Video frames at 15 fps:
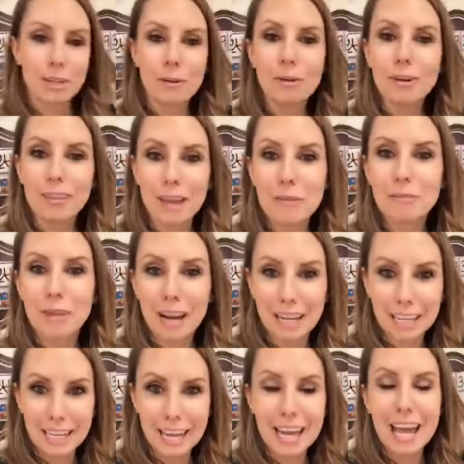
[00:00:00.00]
you or them
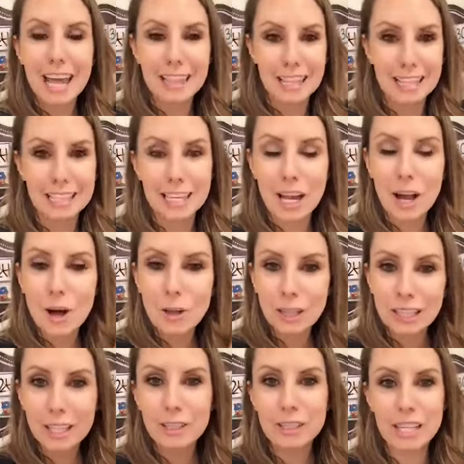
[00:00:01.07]
writing it and then say, oh,
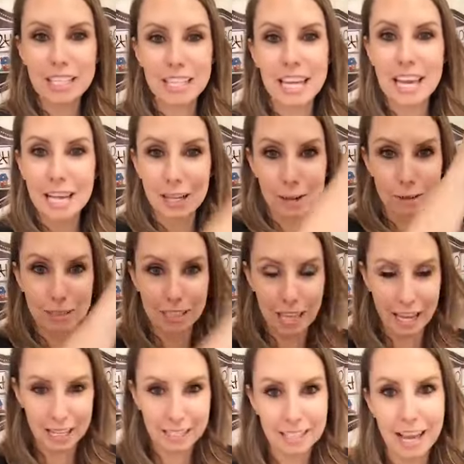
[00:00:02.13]
look, there's a T. It goes
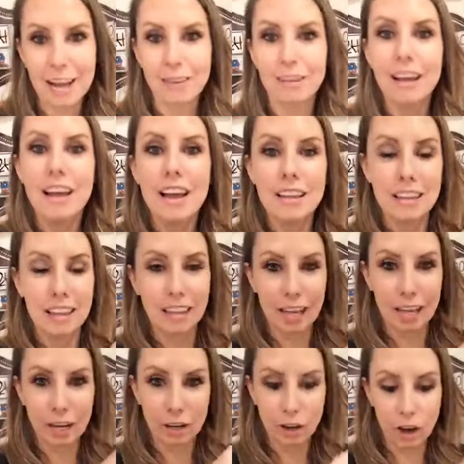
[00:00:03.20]
line down and then
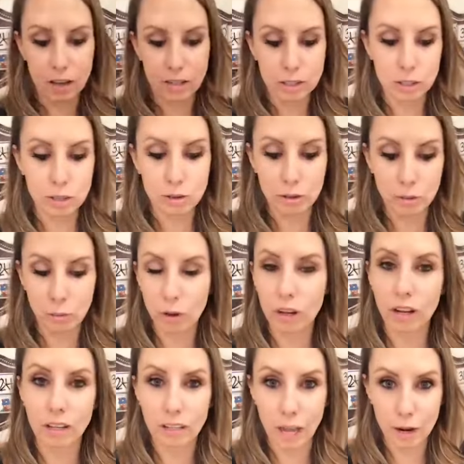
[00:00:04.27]
line across. You can work
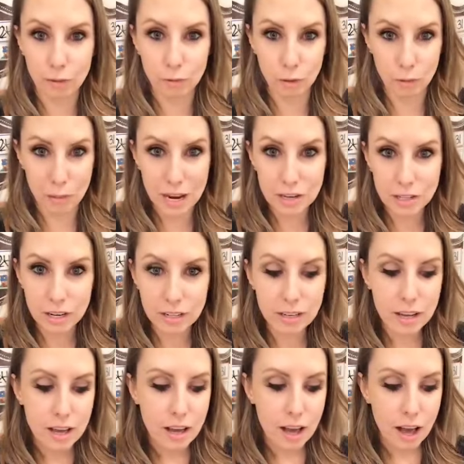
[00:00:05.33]
on letter formation.
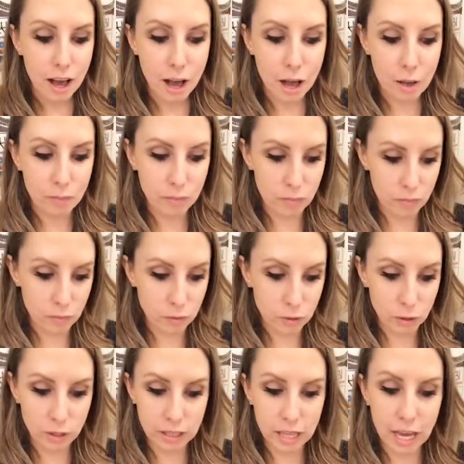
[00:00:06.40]
Um,
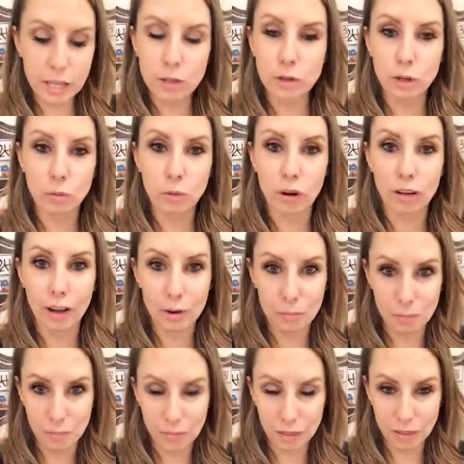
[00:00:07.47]
during that, you can work
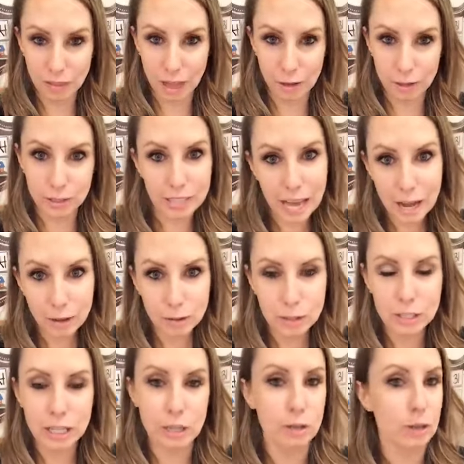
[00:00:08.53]
on letter
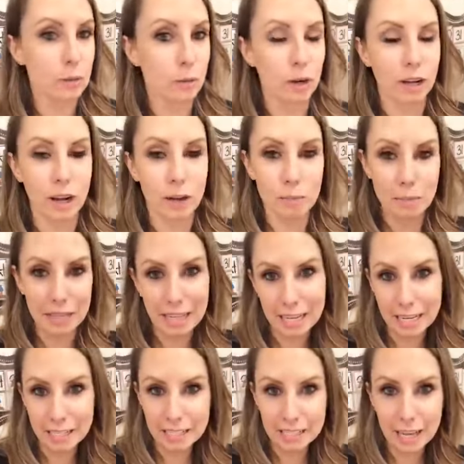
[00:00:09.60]
sounds and you can work on
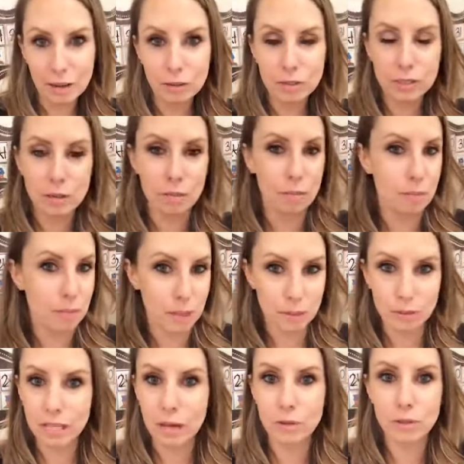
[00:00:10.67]
beginning sounds,
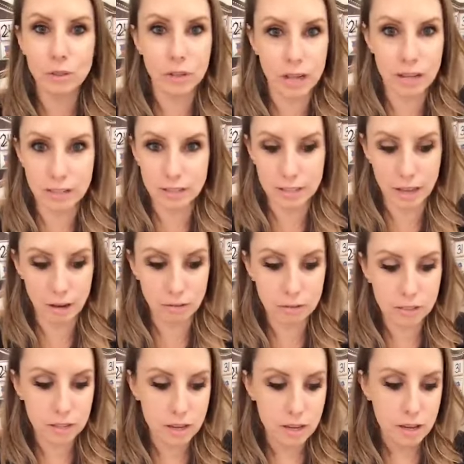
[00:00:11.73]
middle sounds, or end
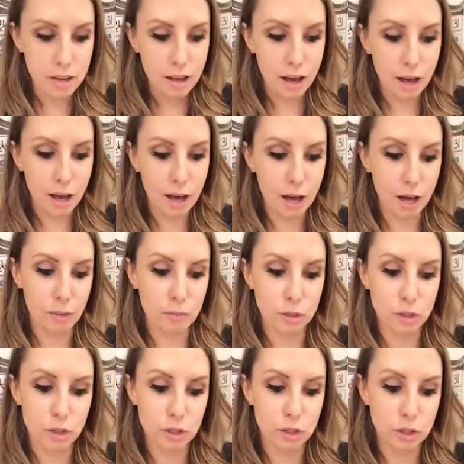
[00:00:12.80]
sounds. Um, you
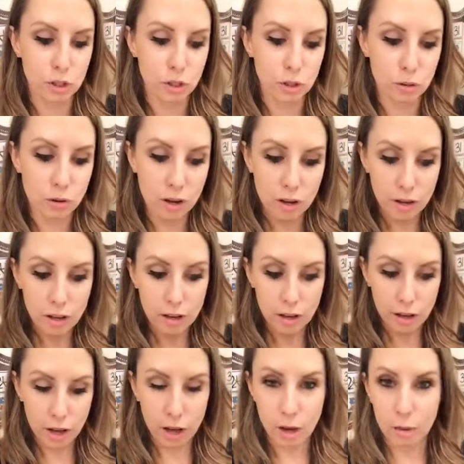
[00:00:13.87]
can do,
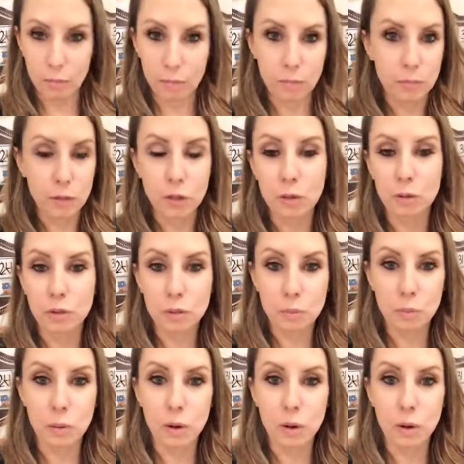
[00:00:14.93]
um, you can